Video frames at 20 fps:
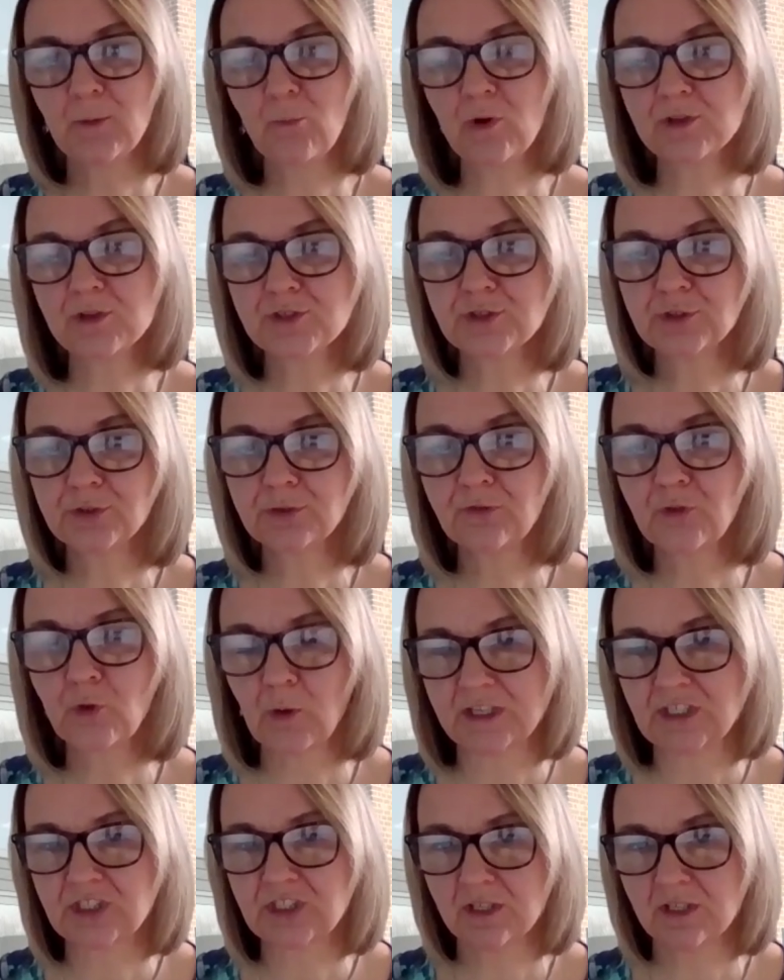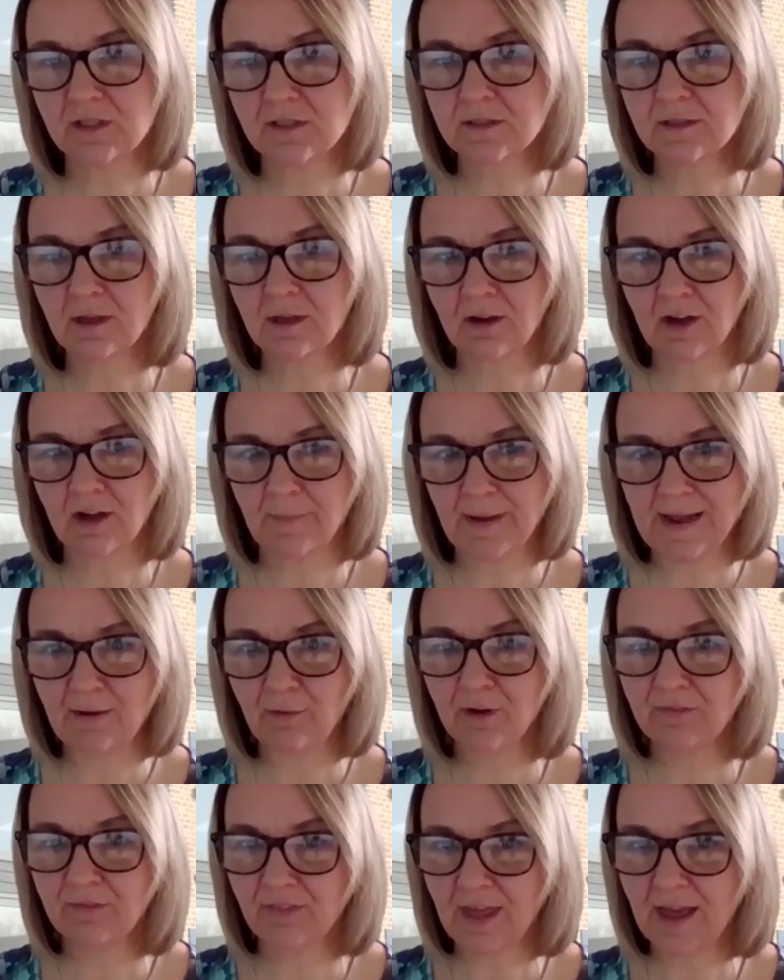what sort of questions come
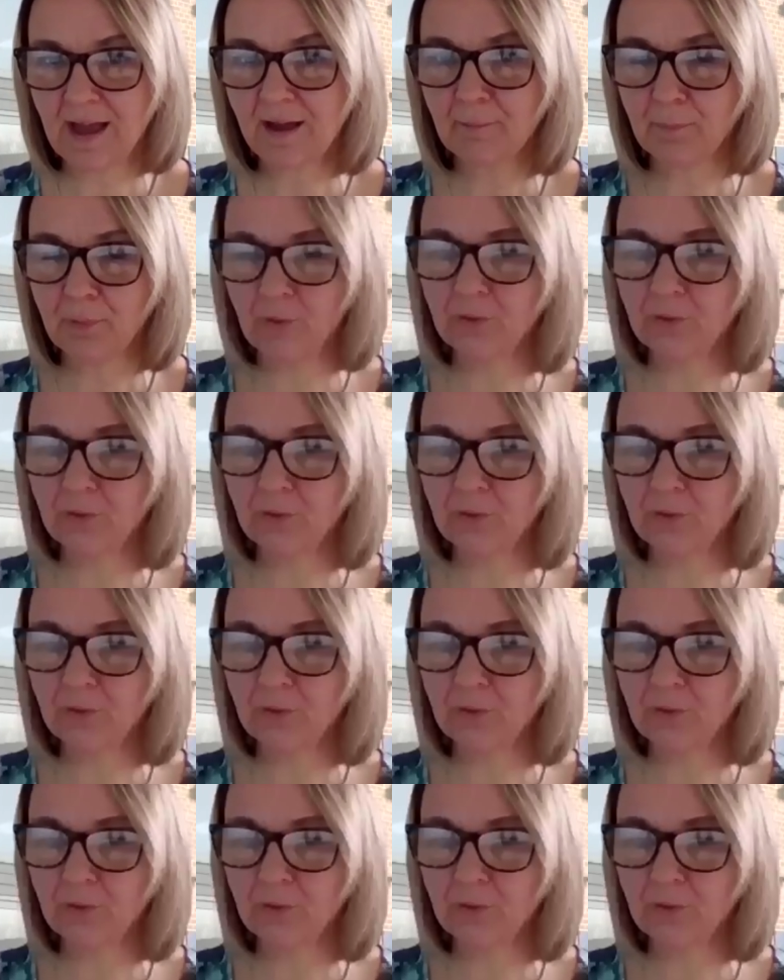out of that.